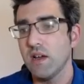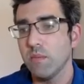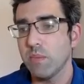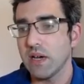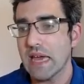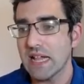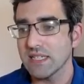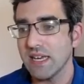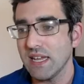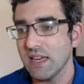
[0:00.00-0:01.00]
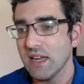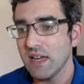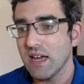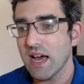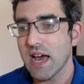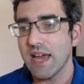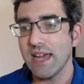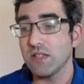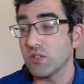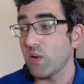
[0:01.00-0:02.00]
by Elkin,
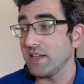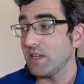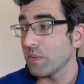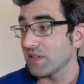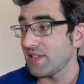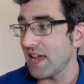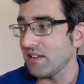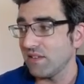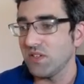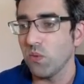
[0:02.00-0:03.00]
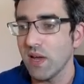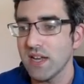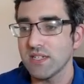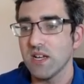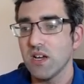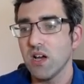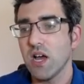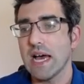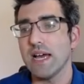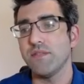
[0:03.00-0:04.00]
it's 20% if you win it,
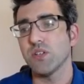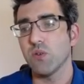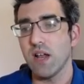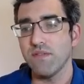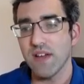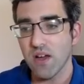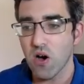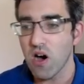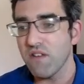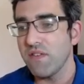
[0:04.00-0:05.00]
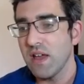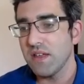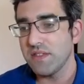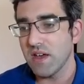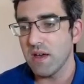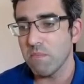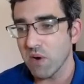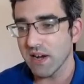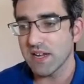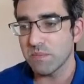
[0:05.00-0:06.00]
if you qualify off the
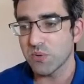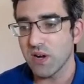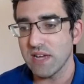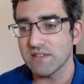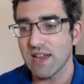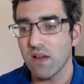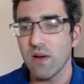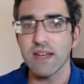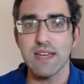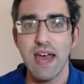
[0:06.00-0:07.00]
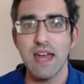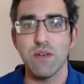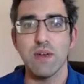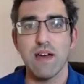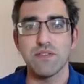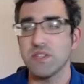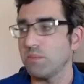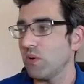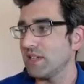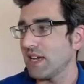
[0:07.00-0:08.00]
market price. Now, again, we have to
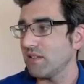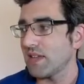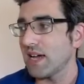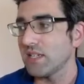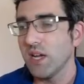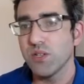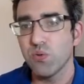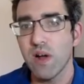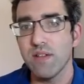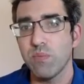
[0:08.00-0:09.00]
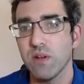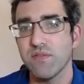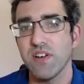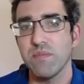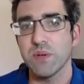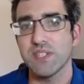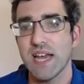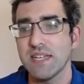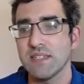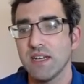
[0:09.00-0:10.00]
point out that
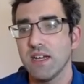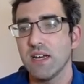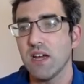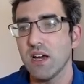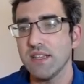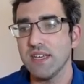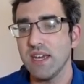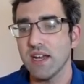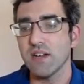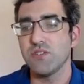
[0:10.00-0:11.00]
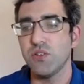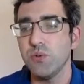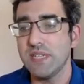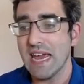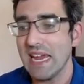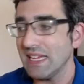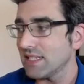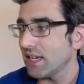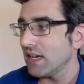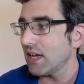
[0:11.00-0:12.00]
12.5% in the year to date,
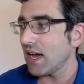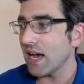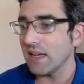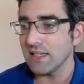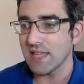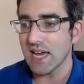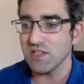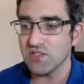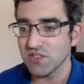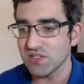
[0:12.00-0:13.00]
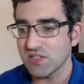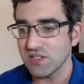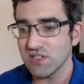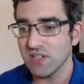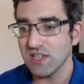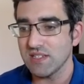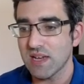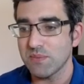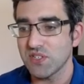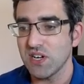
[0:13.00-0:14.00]
that is just, it's
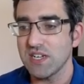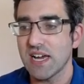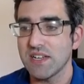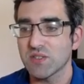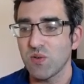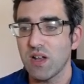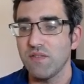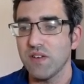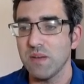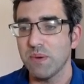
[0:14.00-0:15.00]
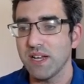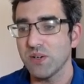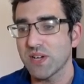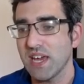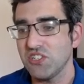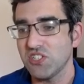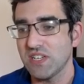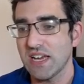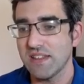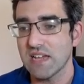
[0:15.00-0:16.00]
absurd, and it's qualified by location.
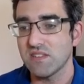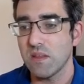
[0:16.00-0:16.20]
And that's the